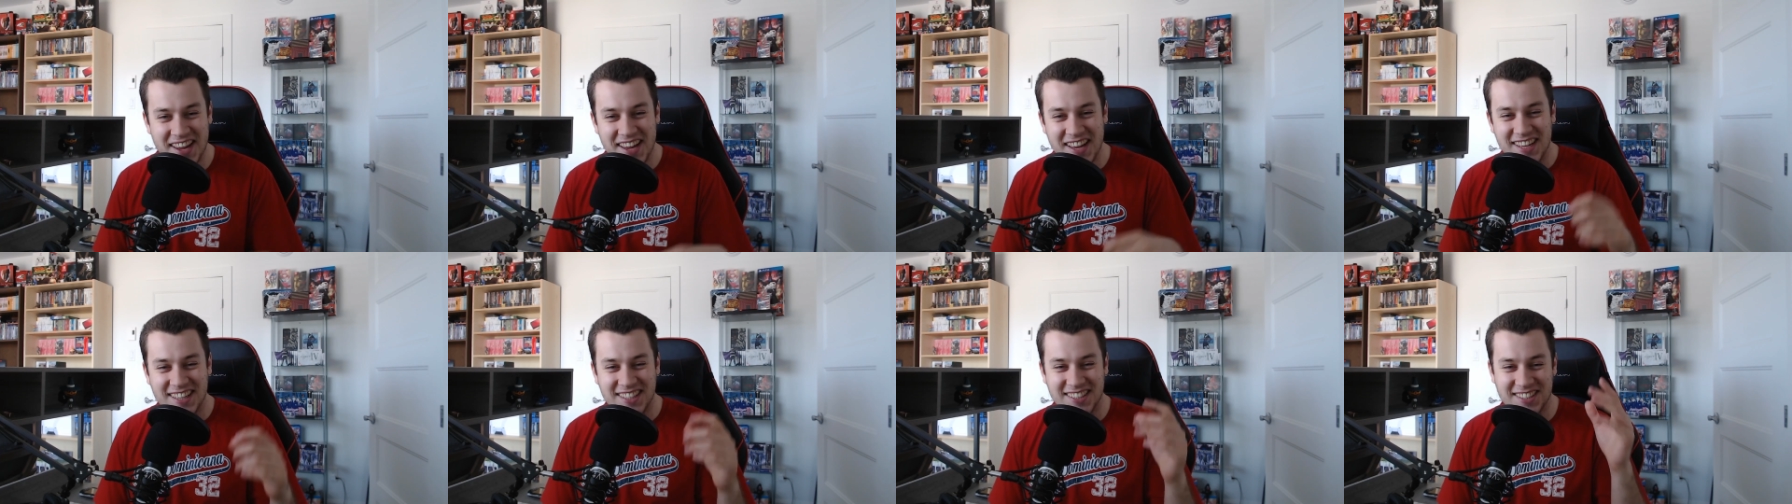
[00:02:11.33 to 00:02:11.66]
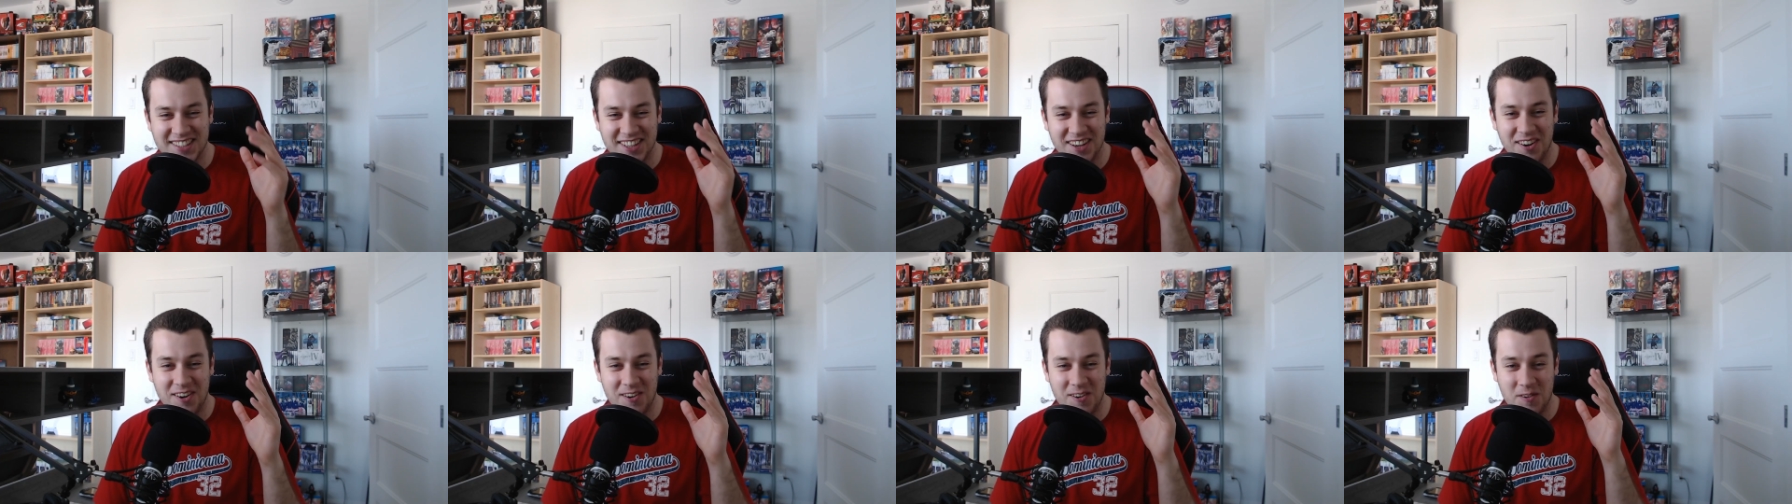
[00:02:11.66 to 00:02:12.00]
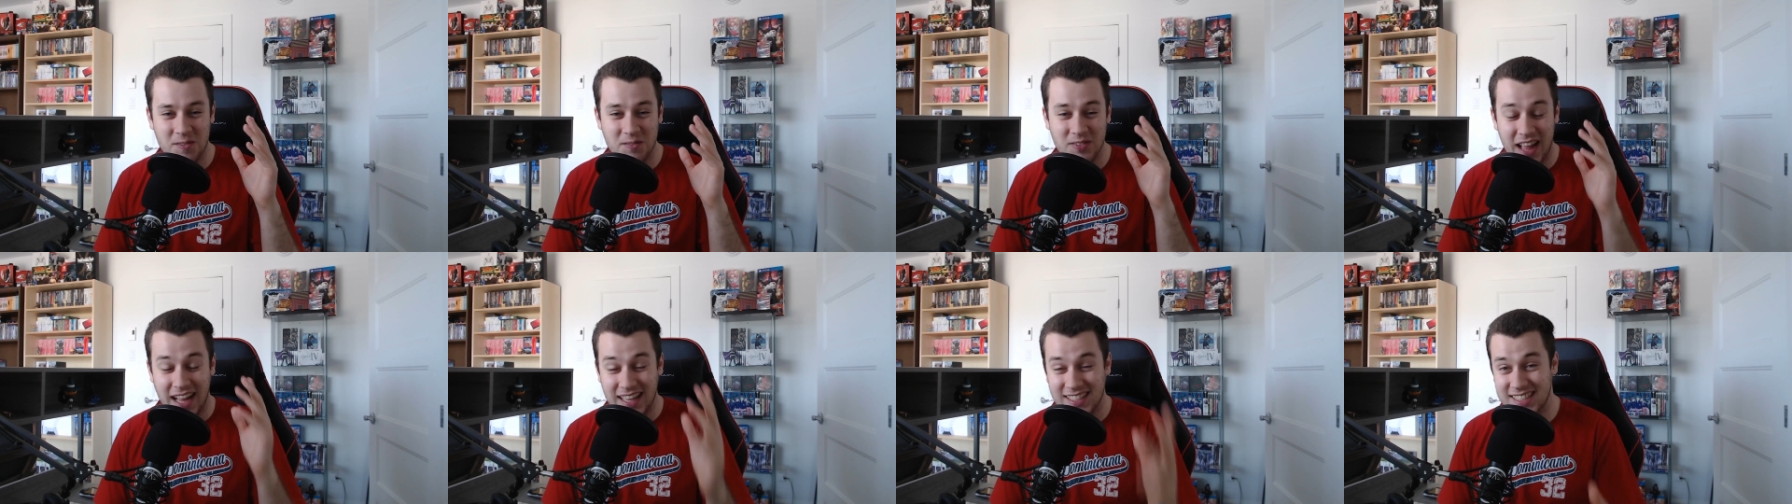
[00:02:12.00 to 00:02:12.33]
So
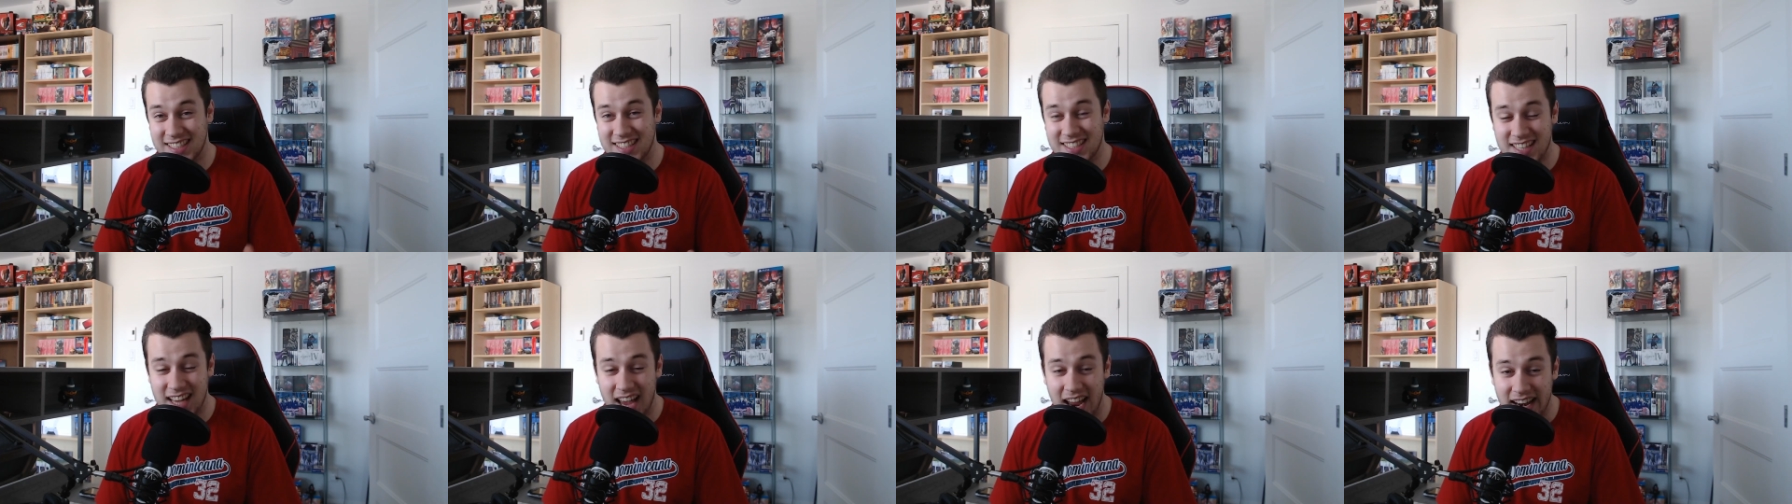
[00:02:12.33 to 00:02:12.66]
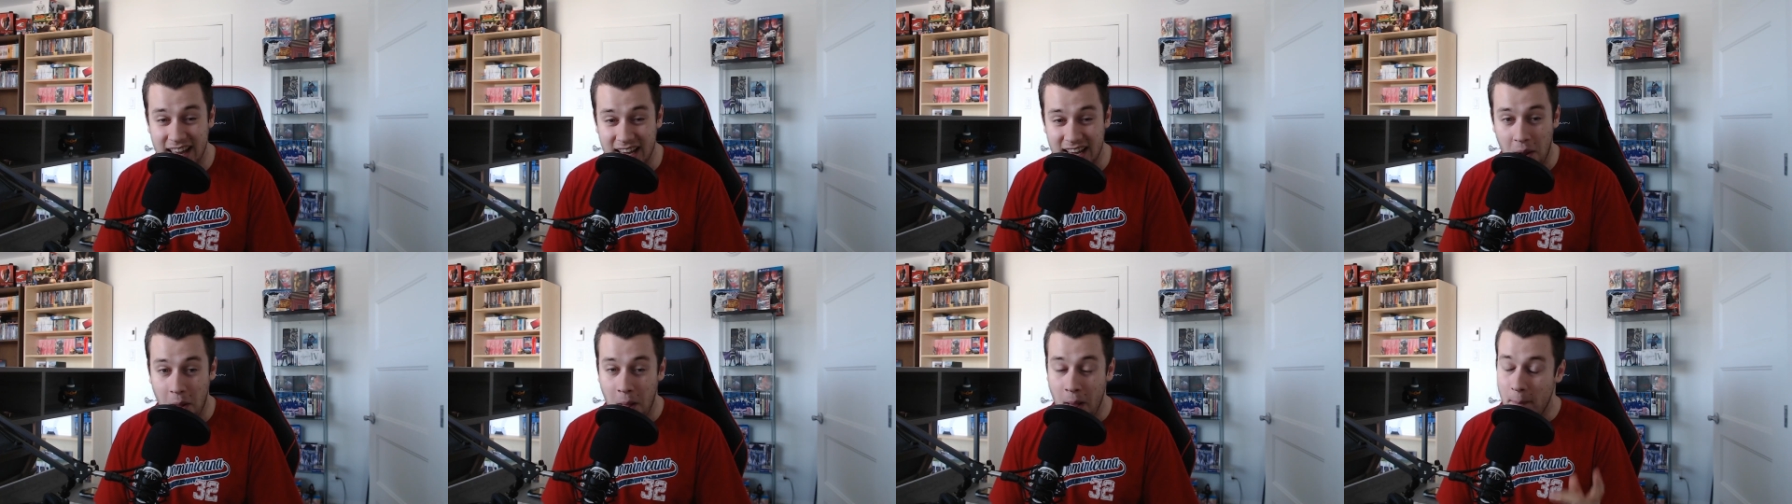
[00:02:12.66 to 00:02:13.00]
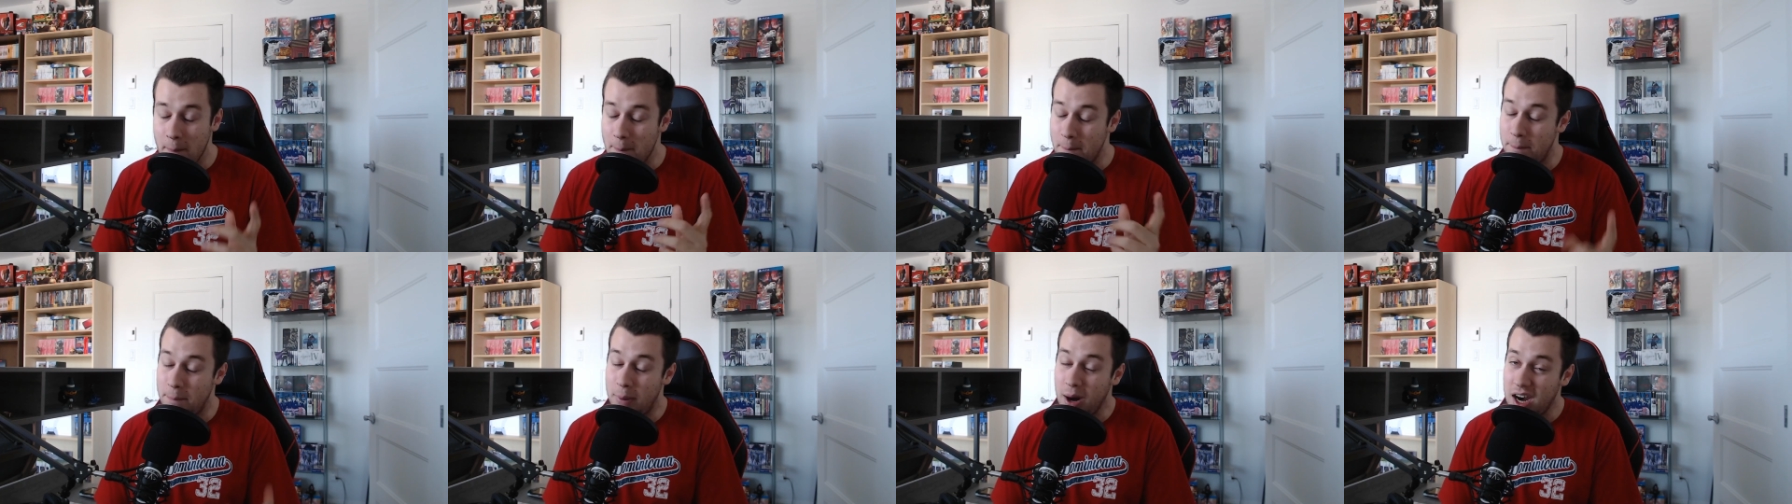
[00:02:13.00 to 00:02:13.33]
that's exciting,
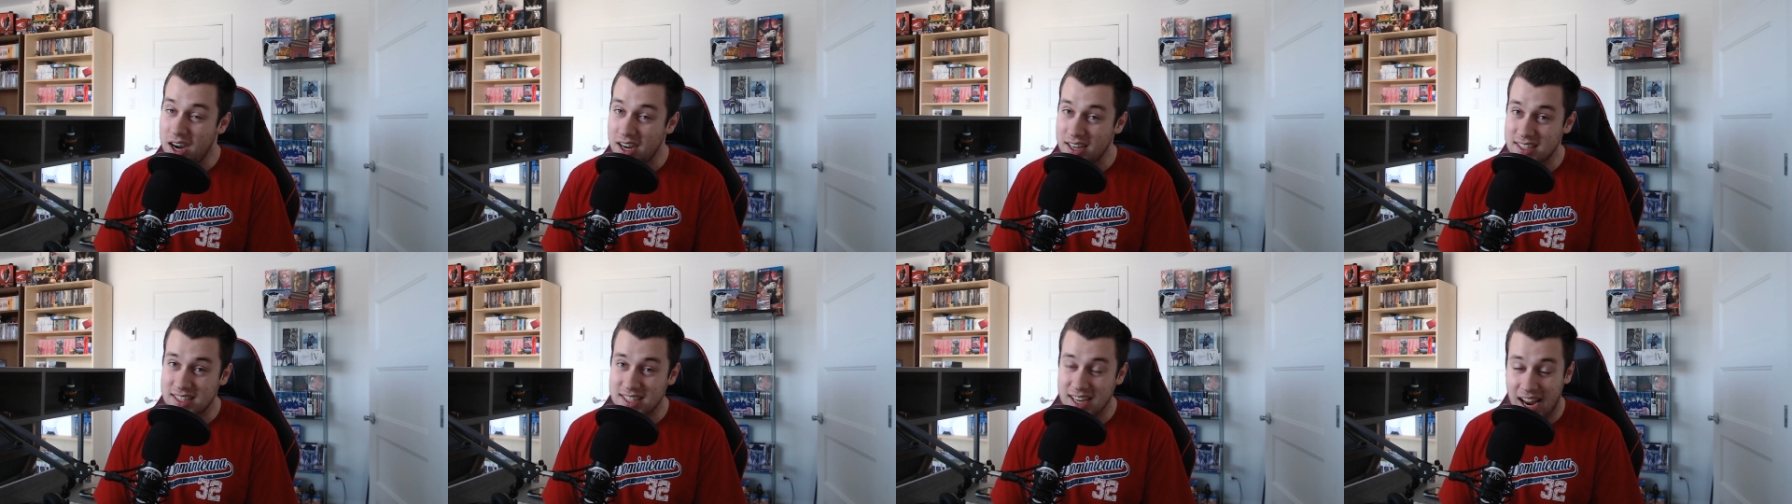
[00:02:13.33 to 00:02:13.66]
but